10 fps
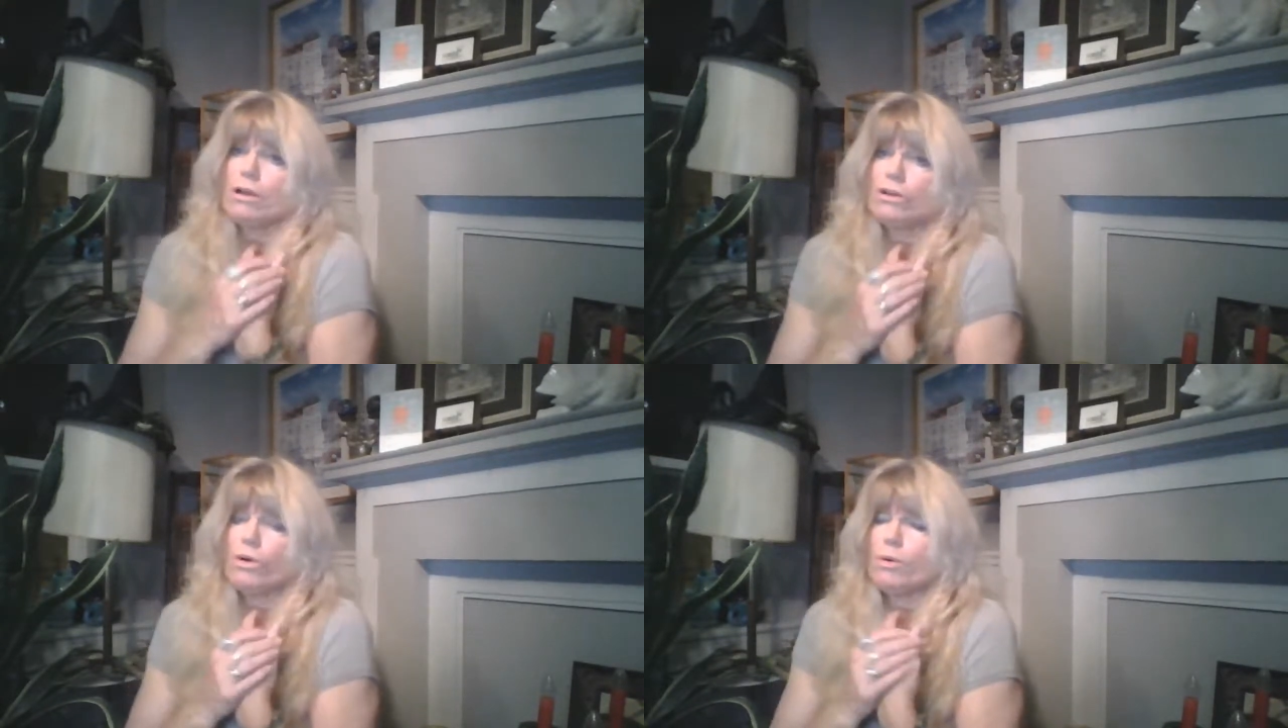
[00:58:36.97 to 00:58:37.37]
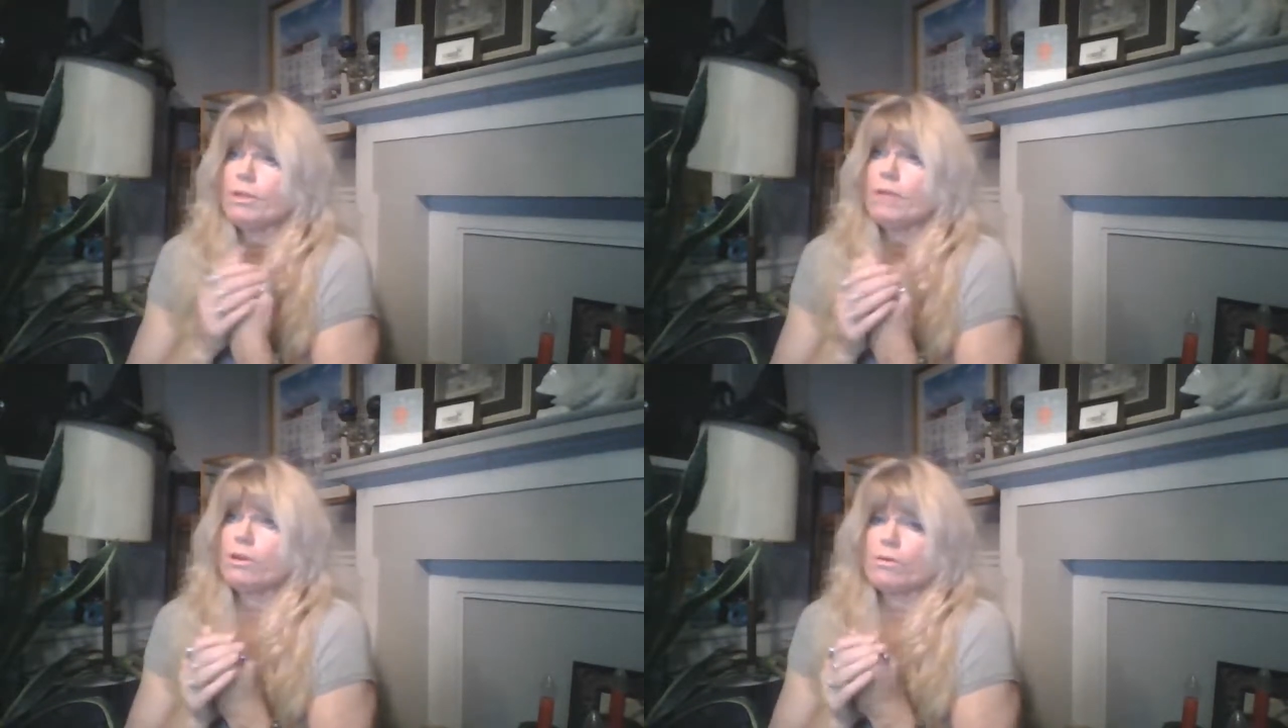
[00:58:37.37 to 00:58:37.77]
going
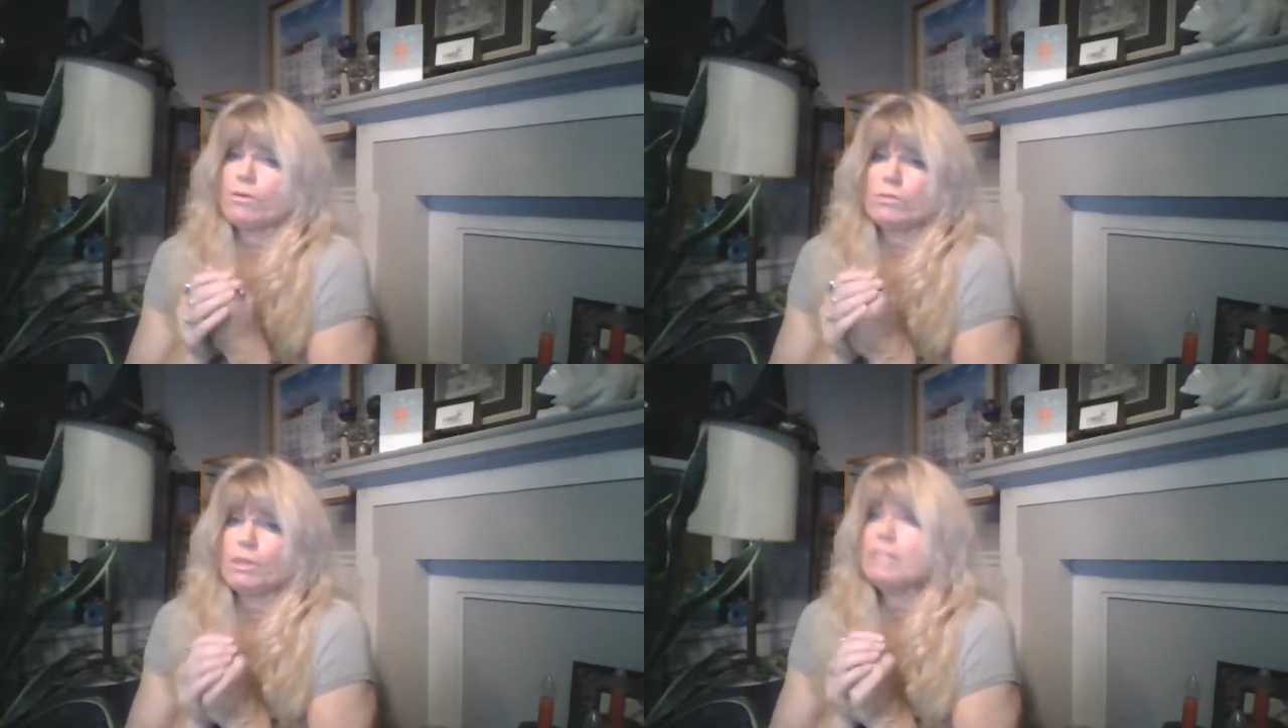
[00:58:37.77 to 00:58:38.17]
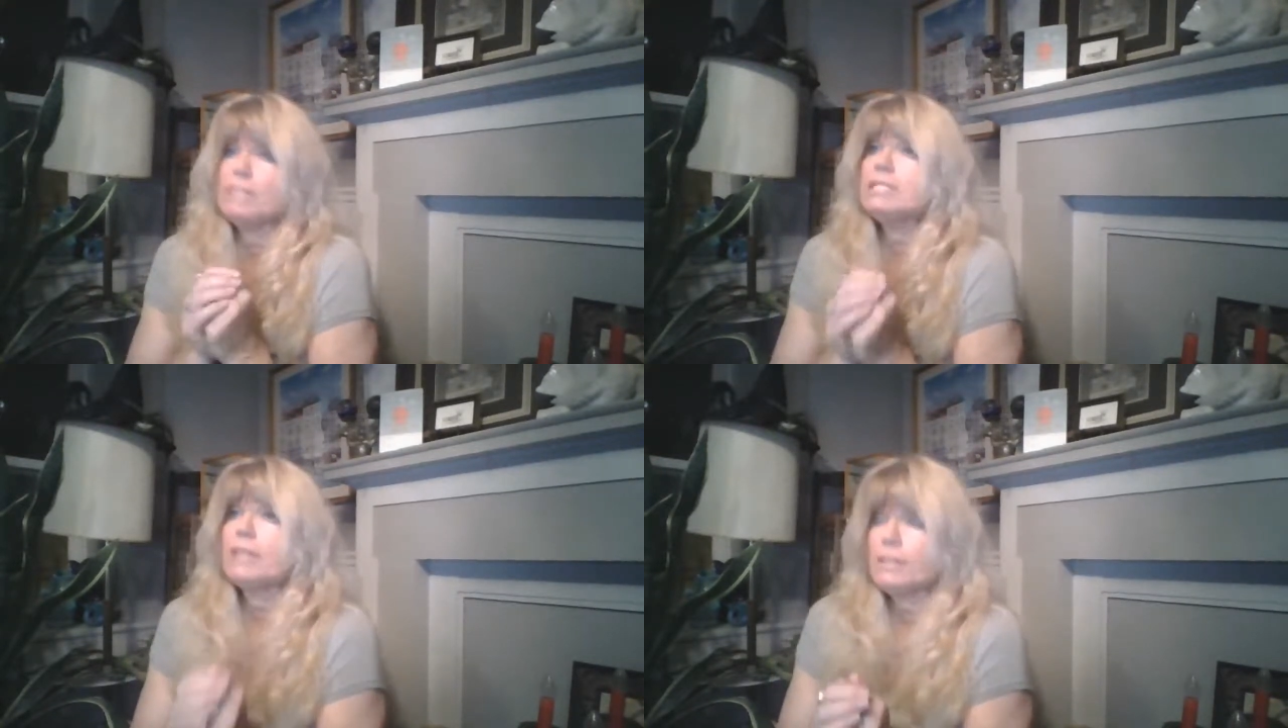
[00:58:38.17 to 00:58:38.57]
without their
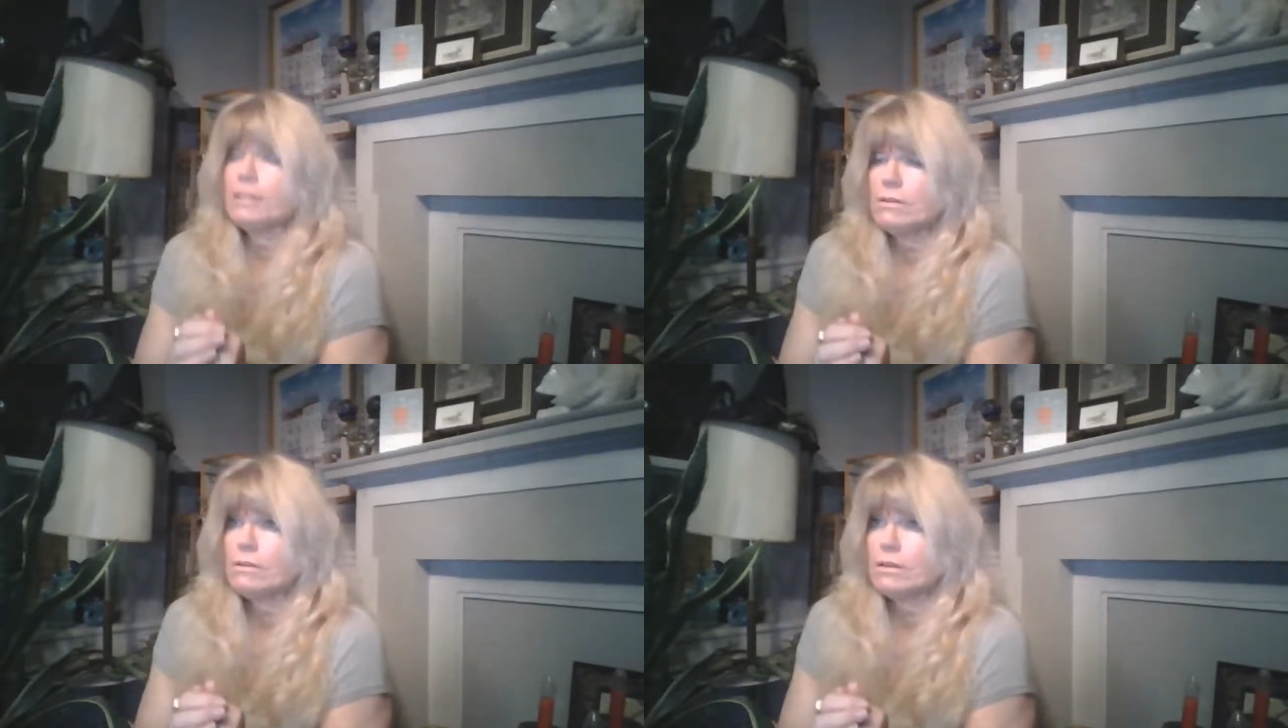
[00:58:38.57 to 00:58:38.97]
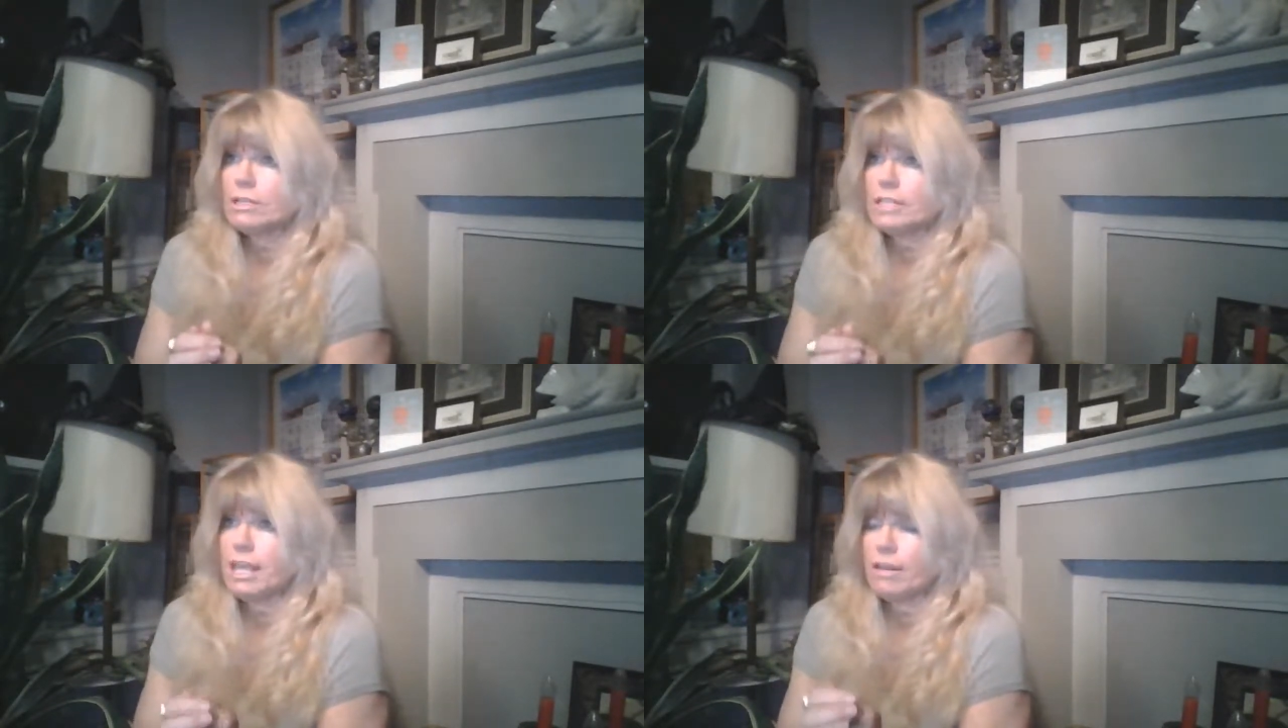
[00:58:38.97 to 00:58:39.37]
insulin
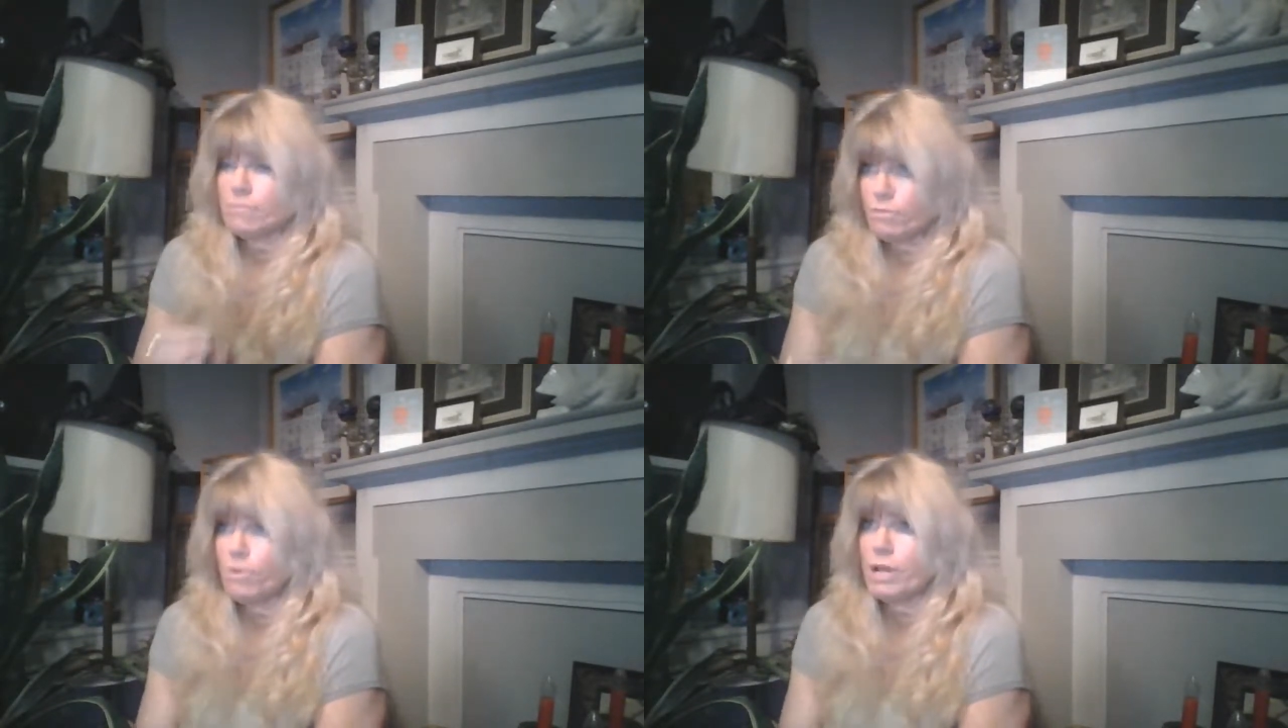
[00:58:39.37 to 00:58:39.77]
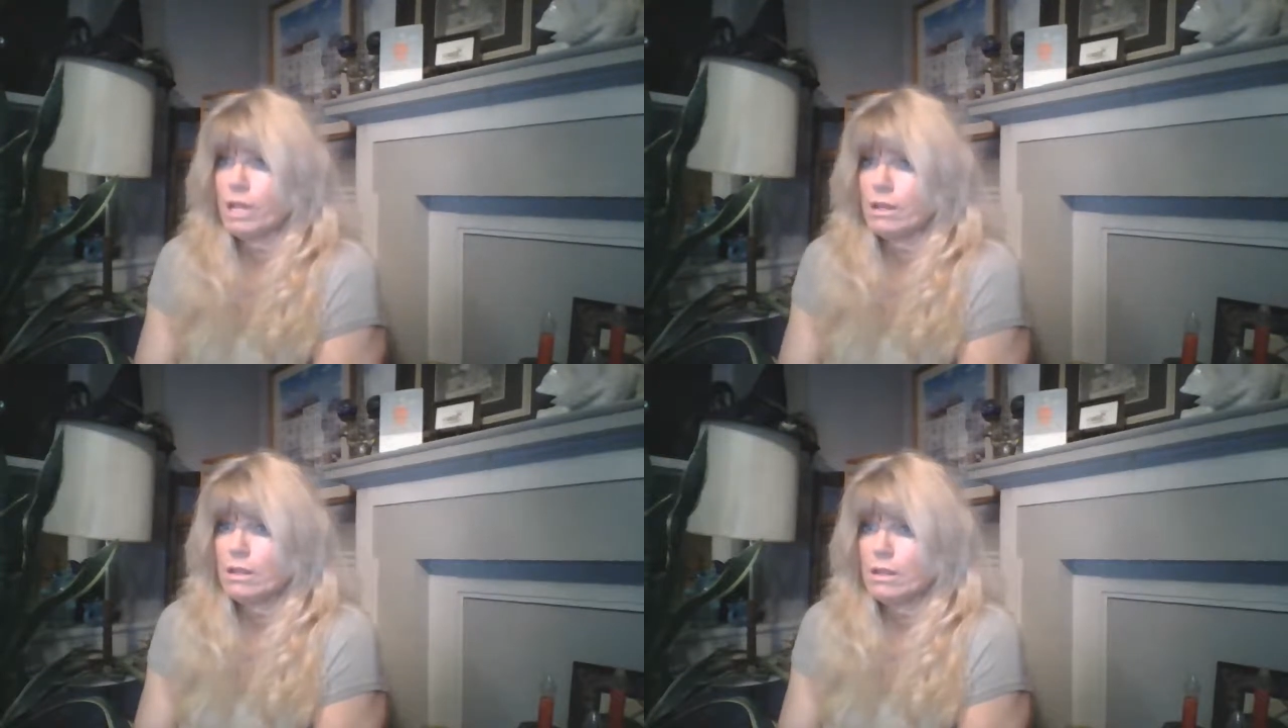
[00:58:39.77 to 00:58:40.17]
because they can't afford
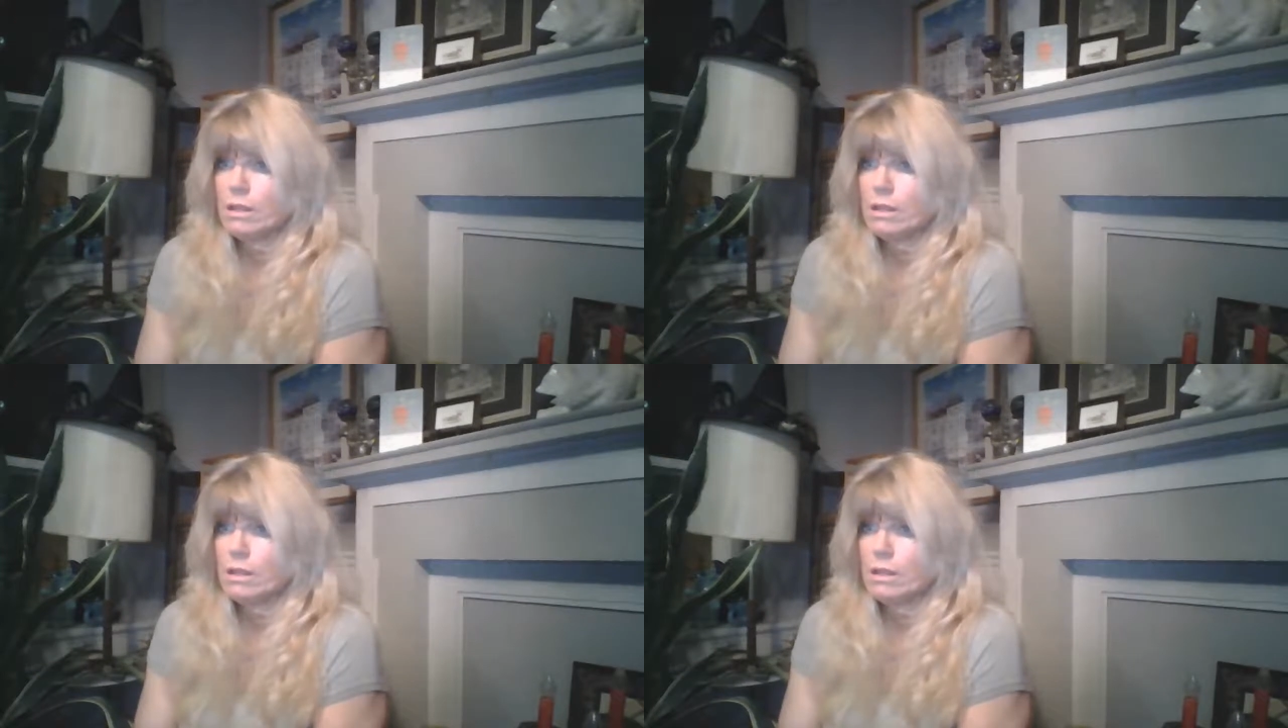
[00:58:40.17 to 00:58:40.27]
it,